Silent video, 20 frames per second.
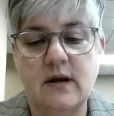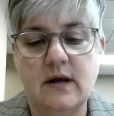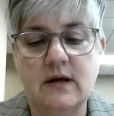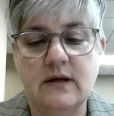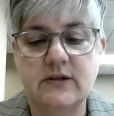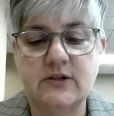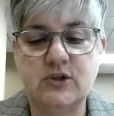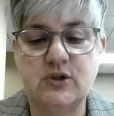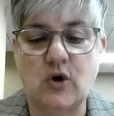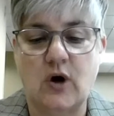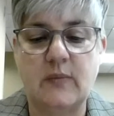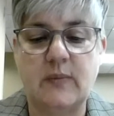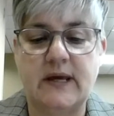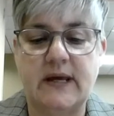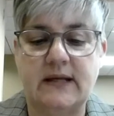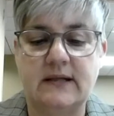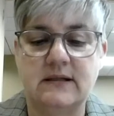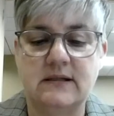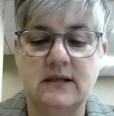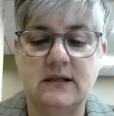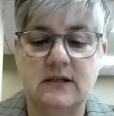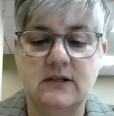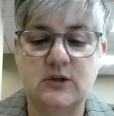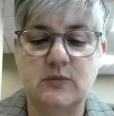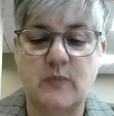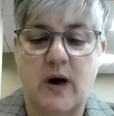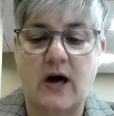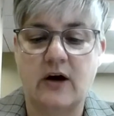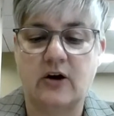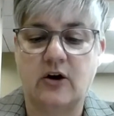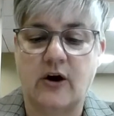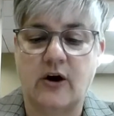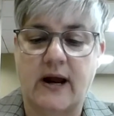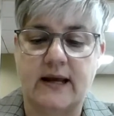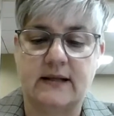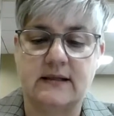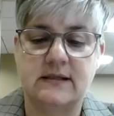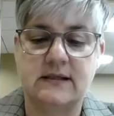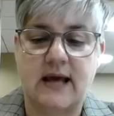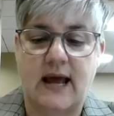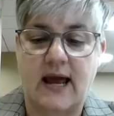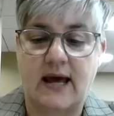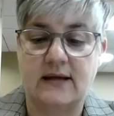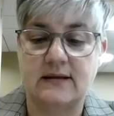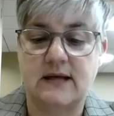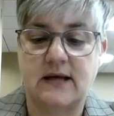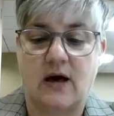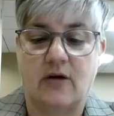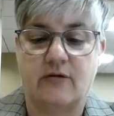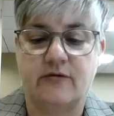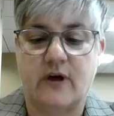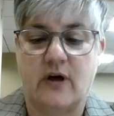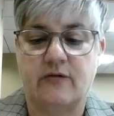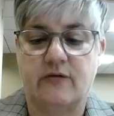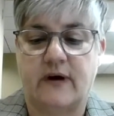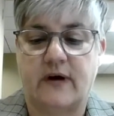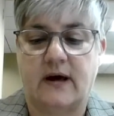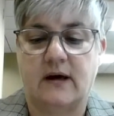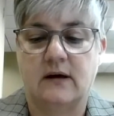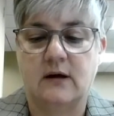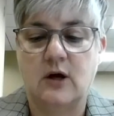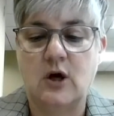soybeans, small grains, and alfalfa.